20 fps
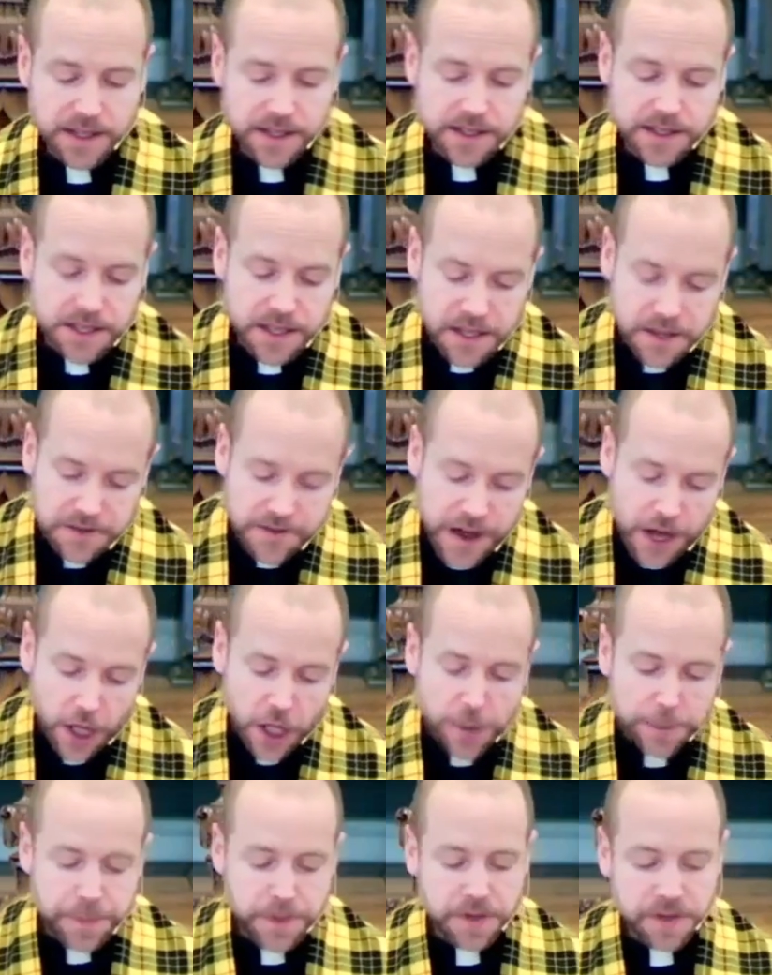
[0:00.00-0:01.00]
to
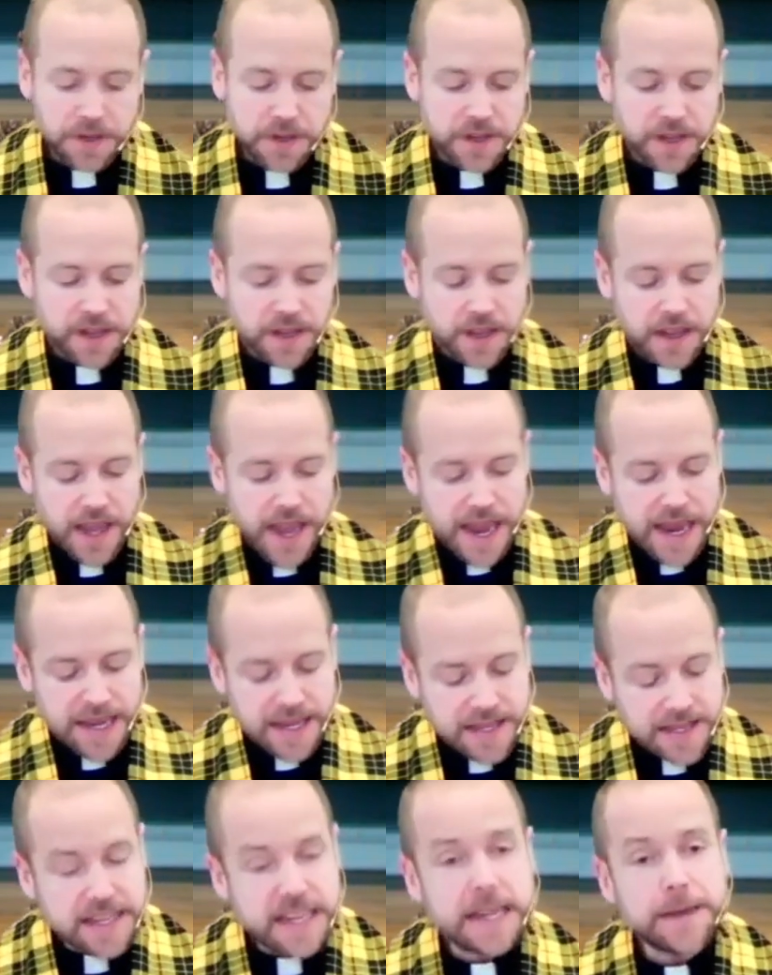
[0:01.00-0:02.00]
develop a
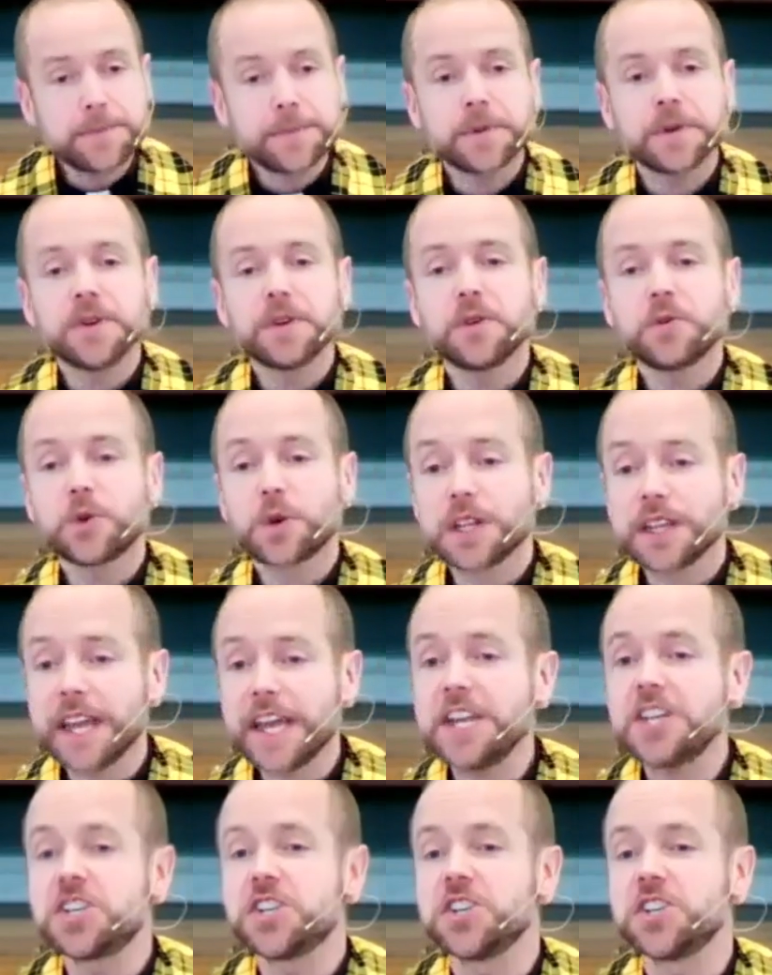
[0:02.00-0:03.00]
deep
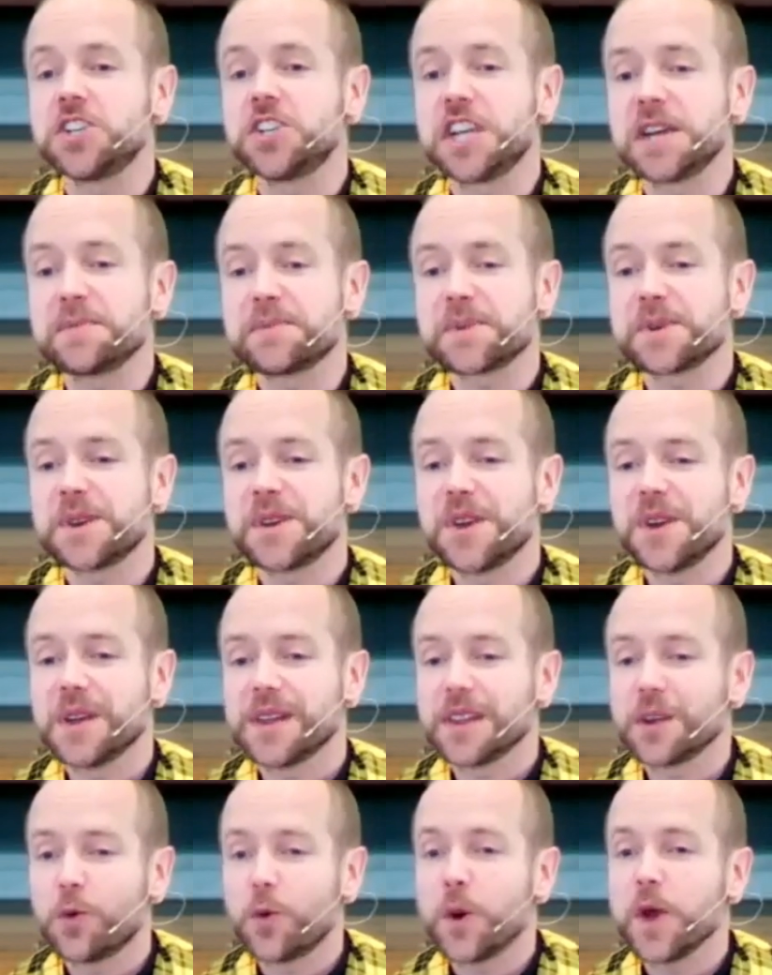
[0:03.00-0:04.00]
relationship
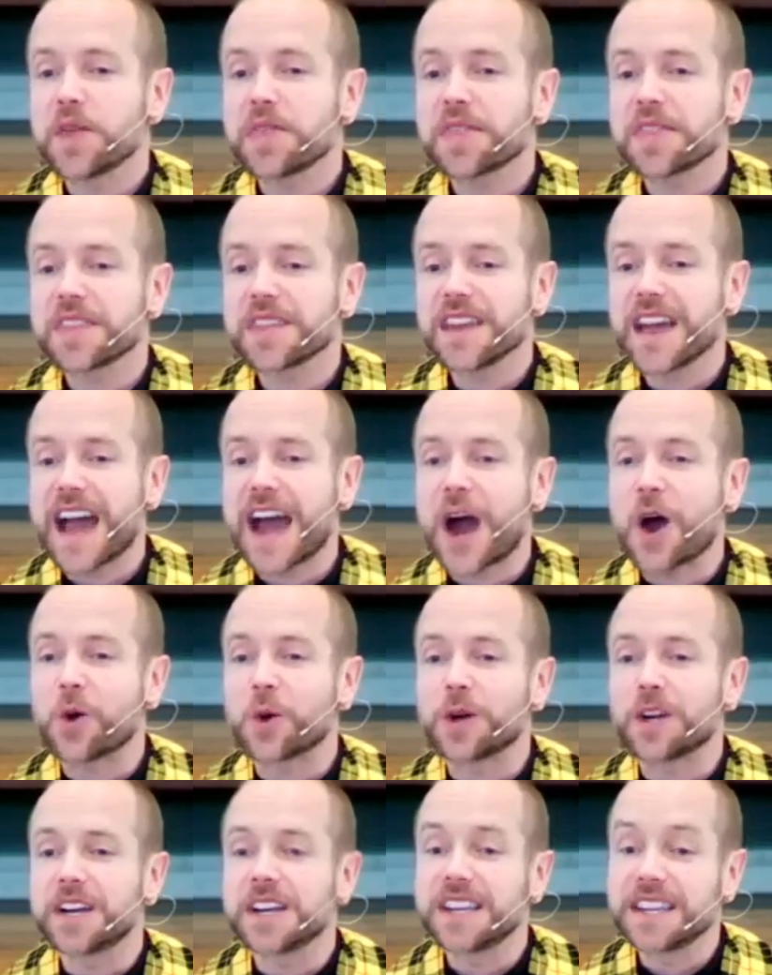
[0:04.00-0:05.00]
with
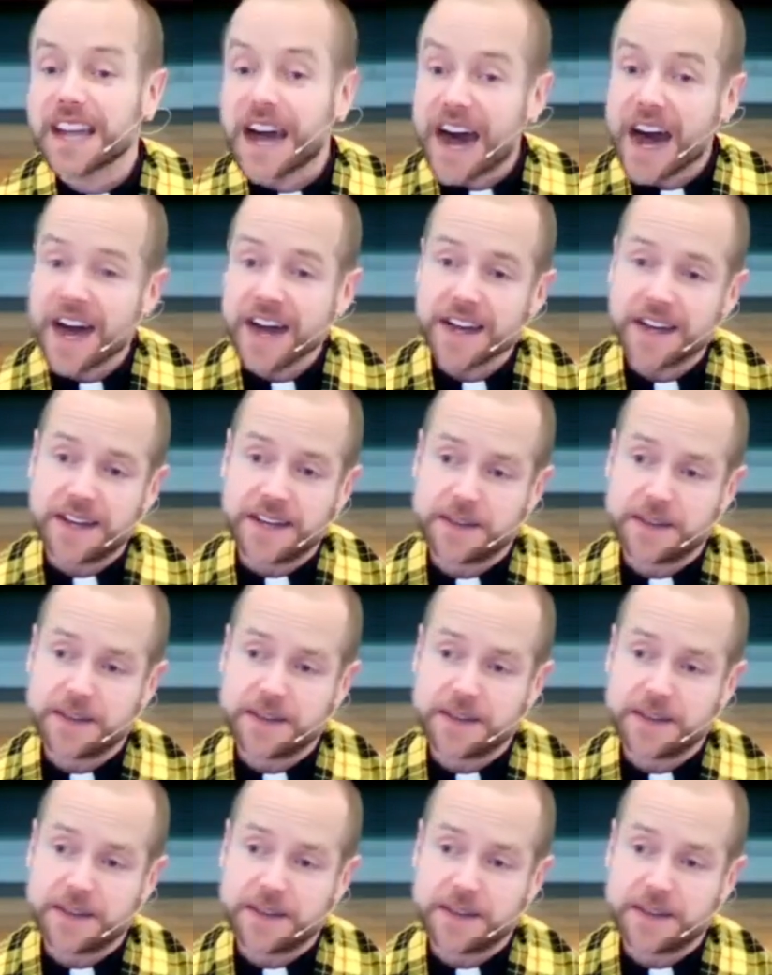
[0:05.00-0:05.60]
our God.